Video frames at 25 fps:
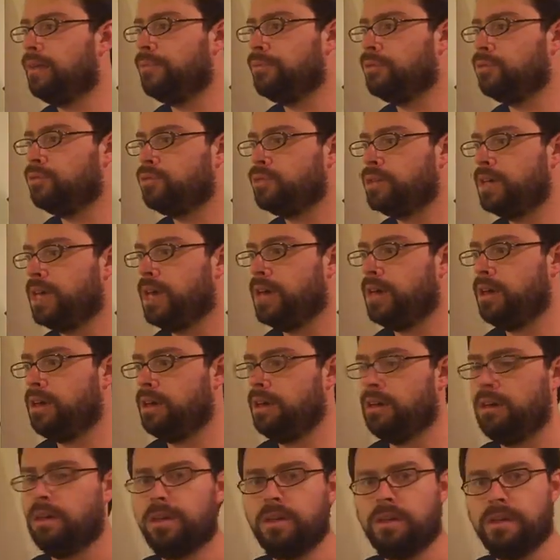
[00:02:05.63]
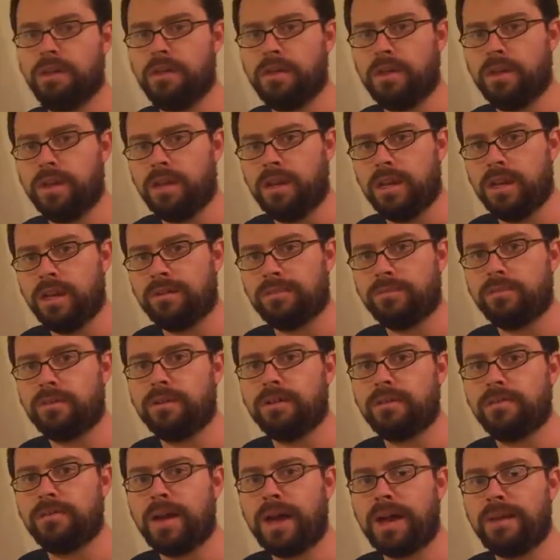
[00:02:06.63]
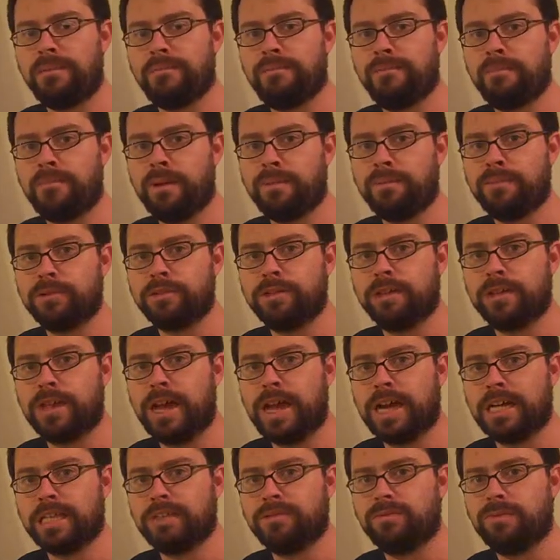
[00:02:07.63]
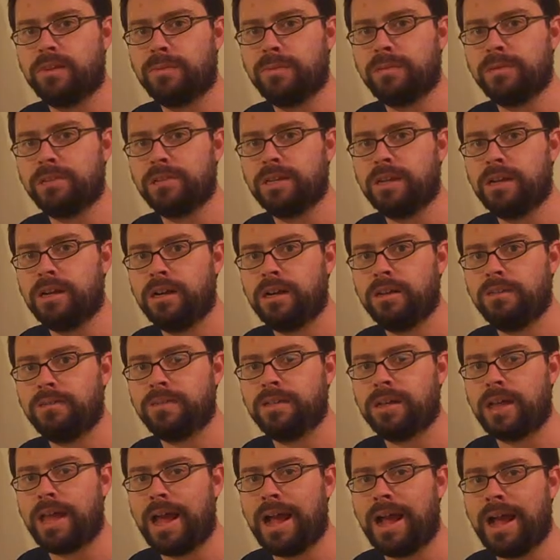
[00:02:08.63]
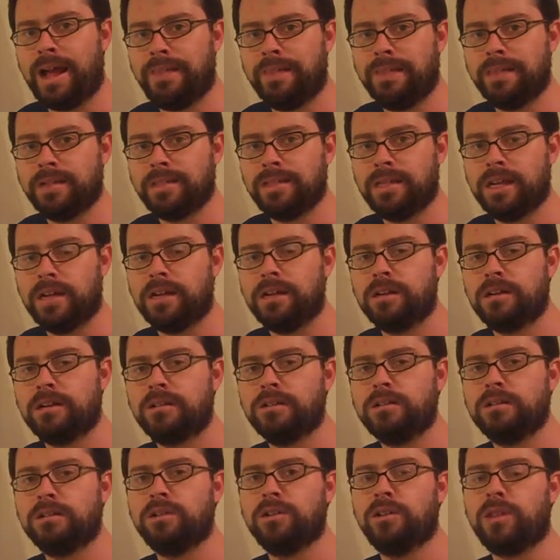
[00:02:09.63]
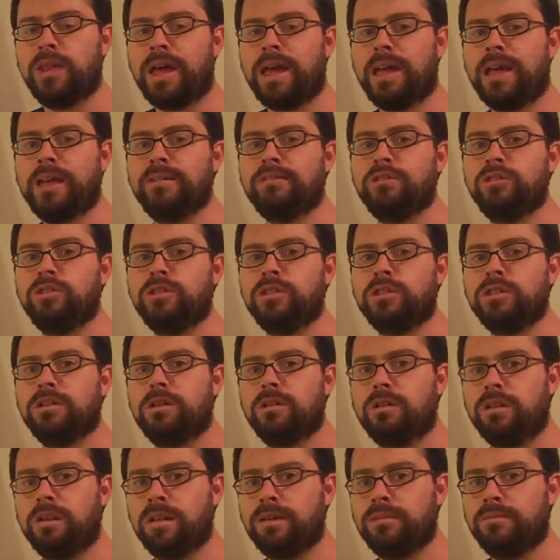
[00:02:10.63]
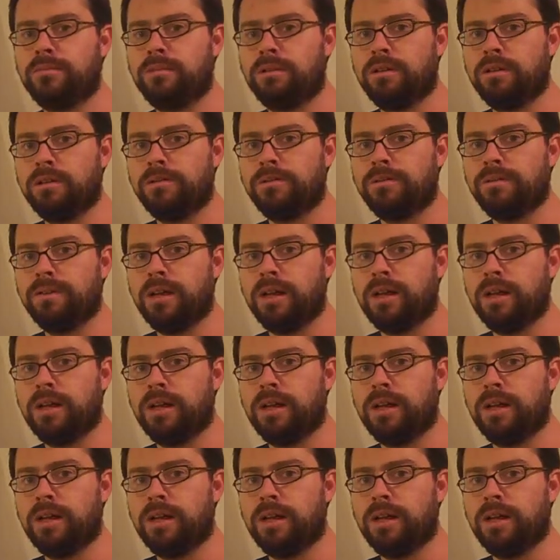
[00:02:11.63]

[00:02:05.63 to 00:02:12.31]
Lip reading: You take the number of members in the House of Representatives and add the senators, so that gives you the total number of